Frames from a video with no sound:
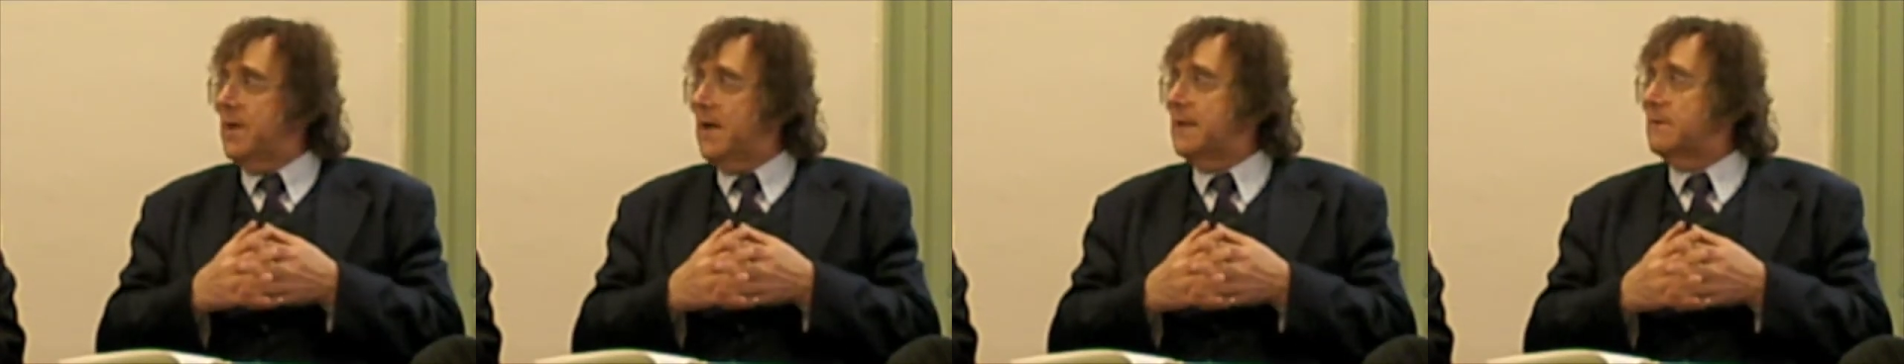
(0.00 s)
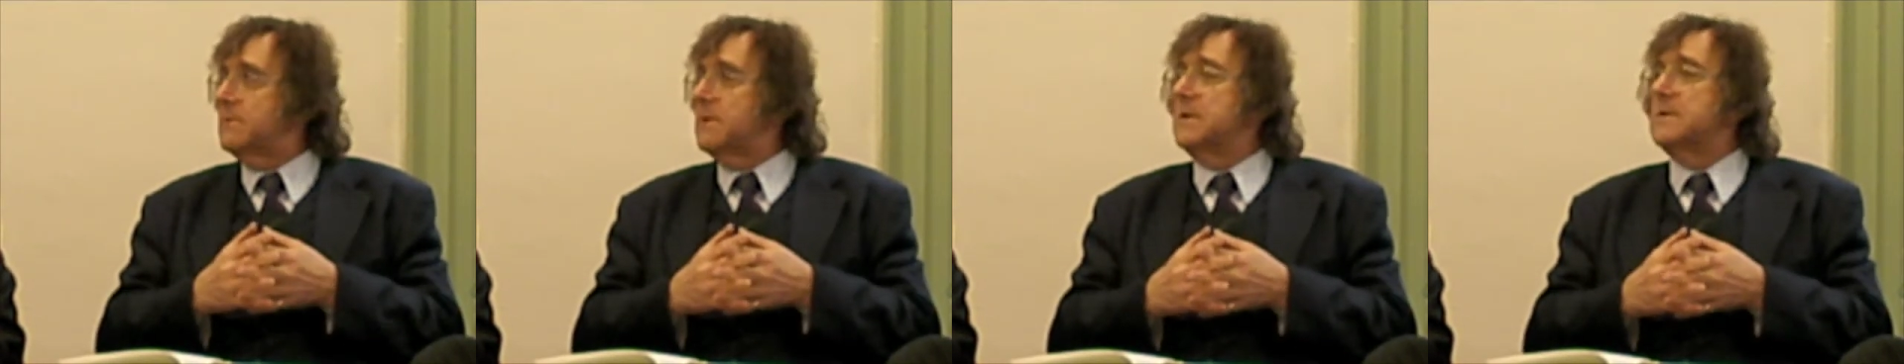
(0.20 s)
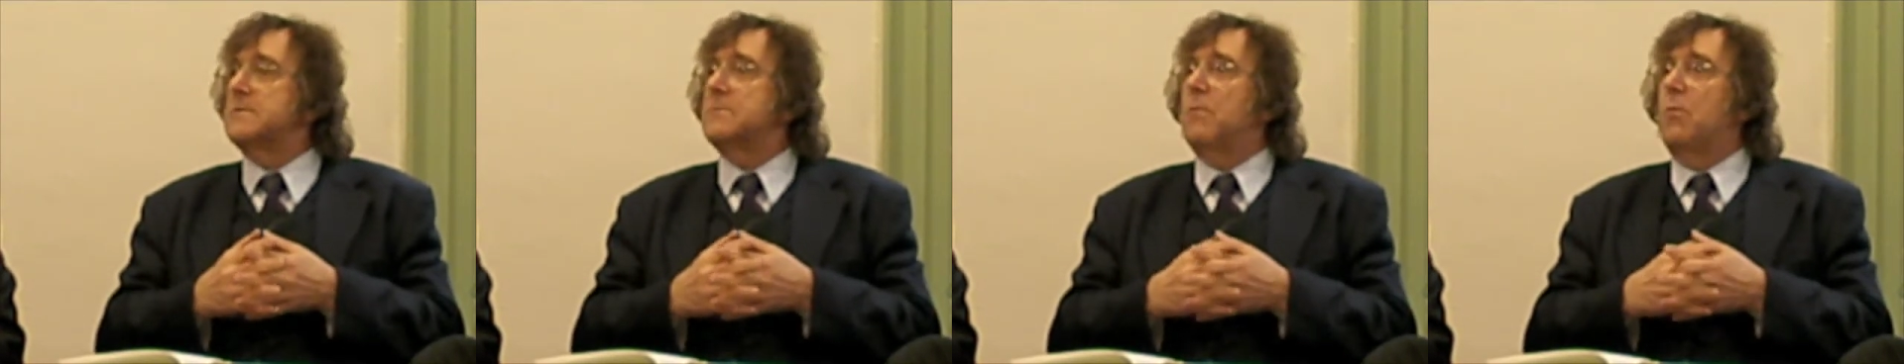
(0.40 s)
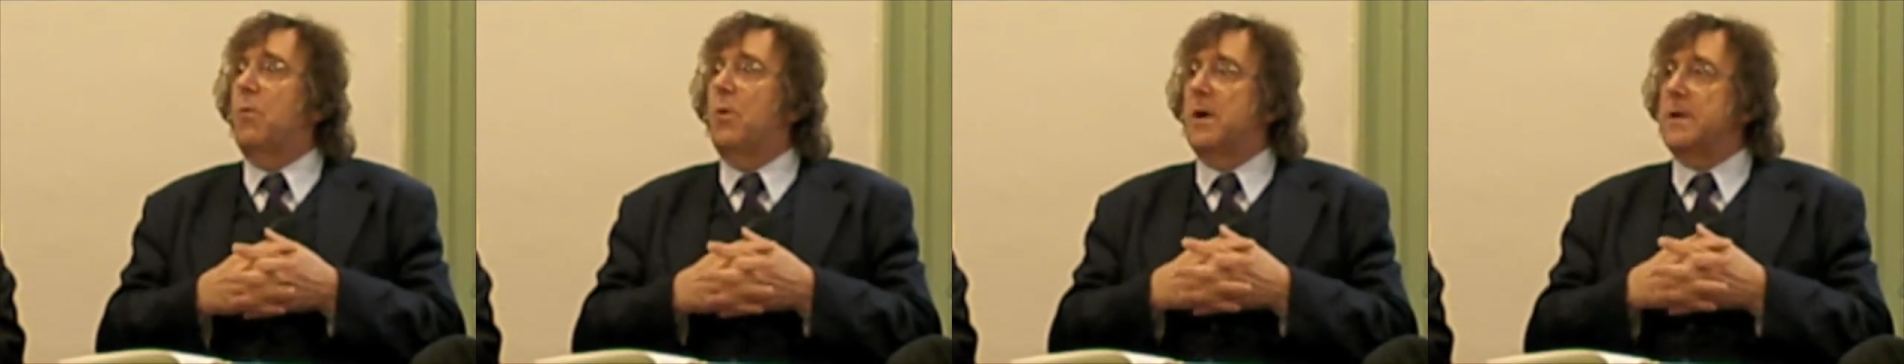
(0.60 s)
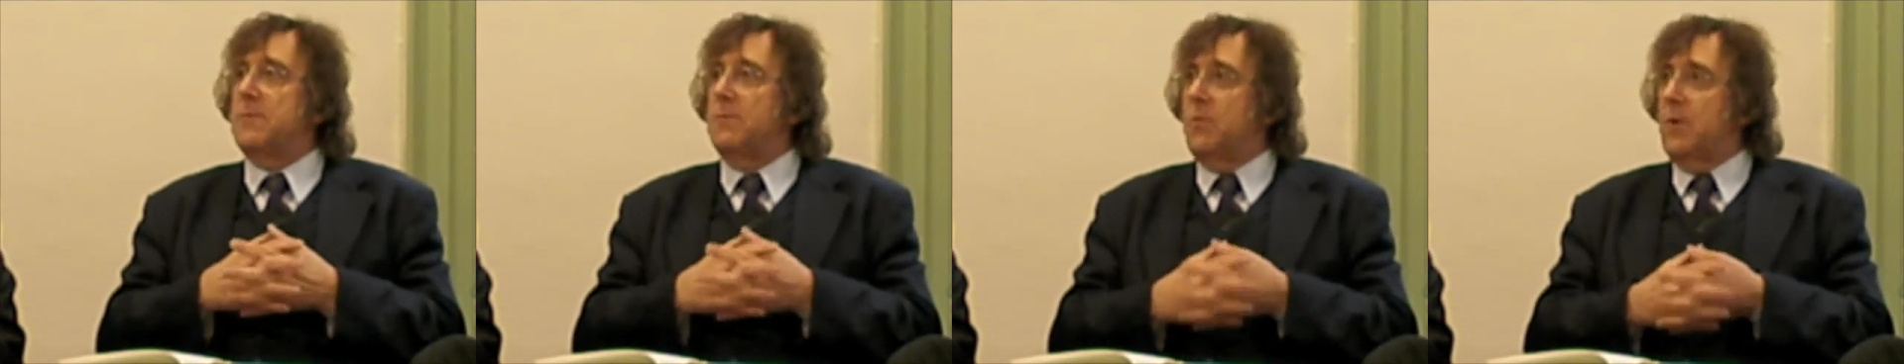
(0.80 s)
that.
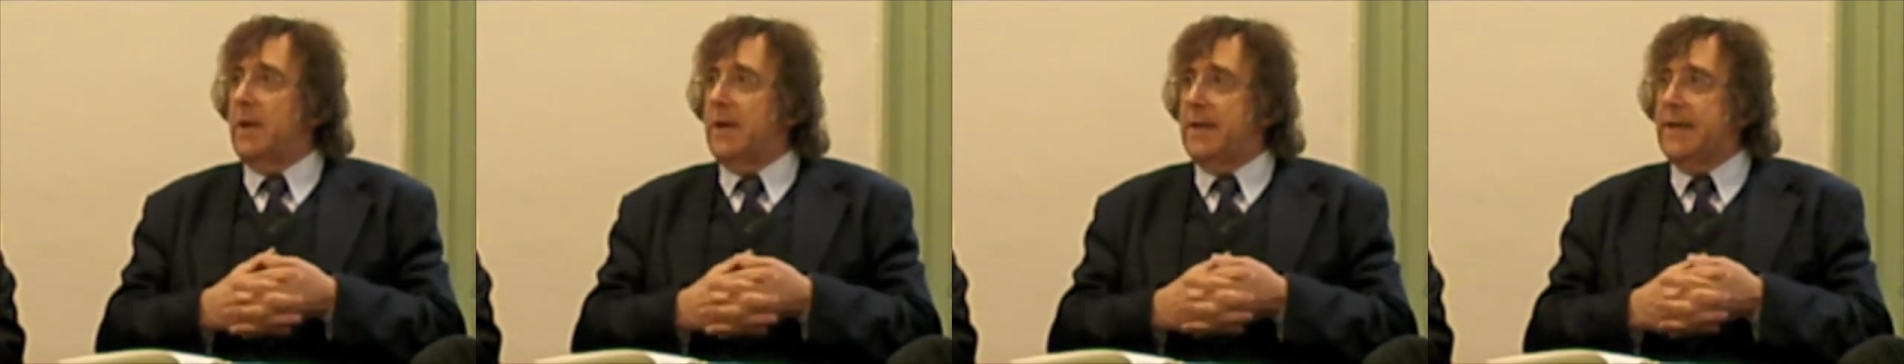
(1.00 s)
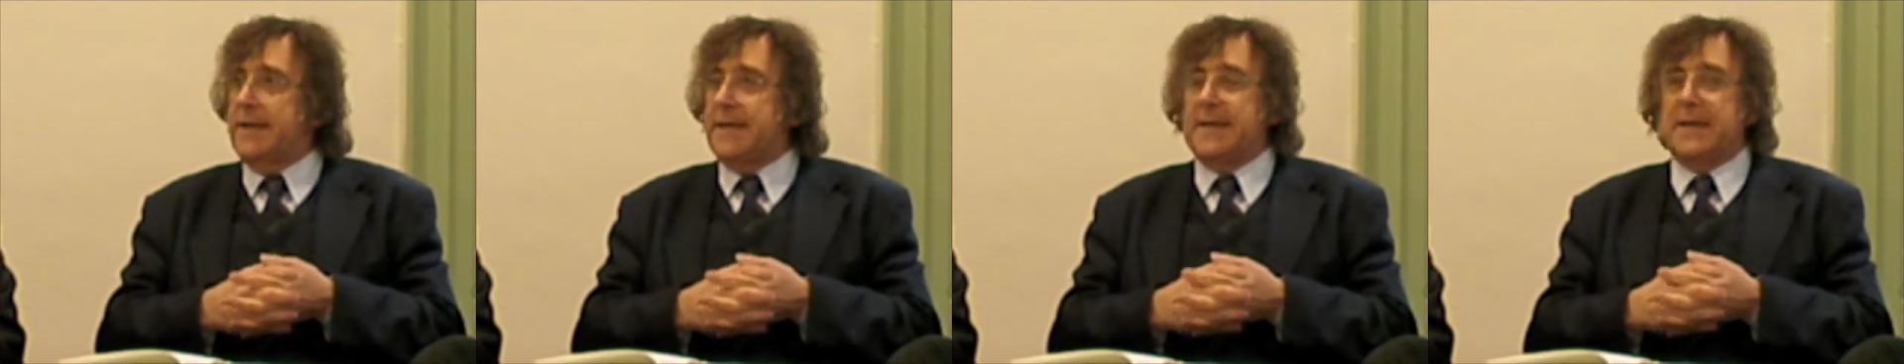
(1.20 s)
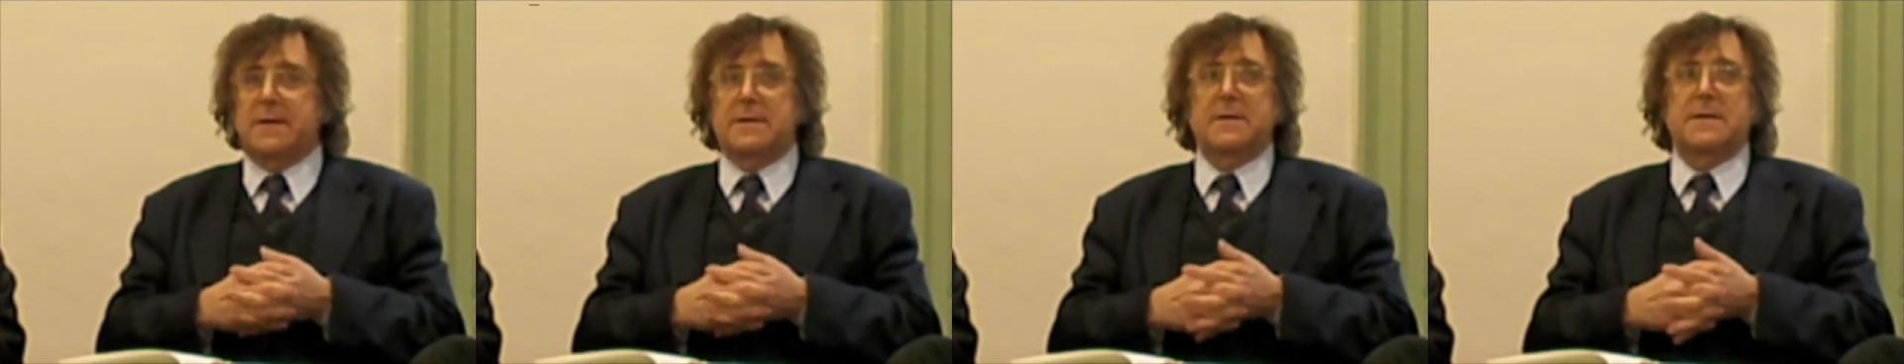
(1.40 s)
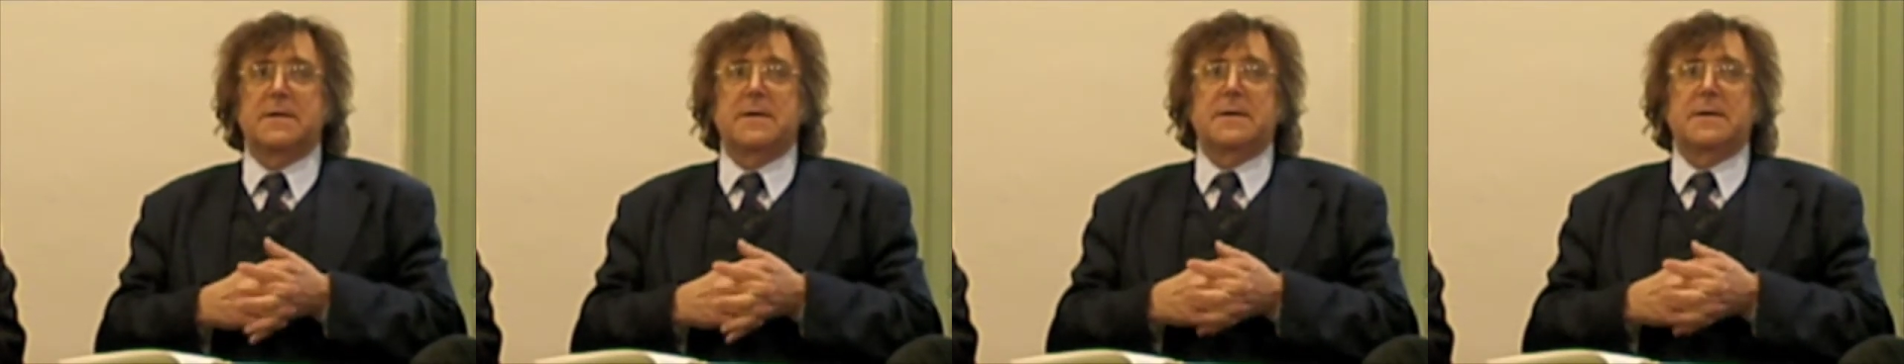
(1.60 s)
One way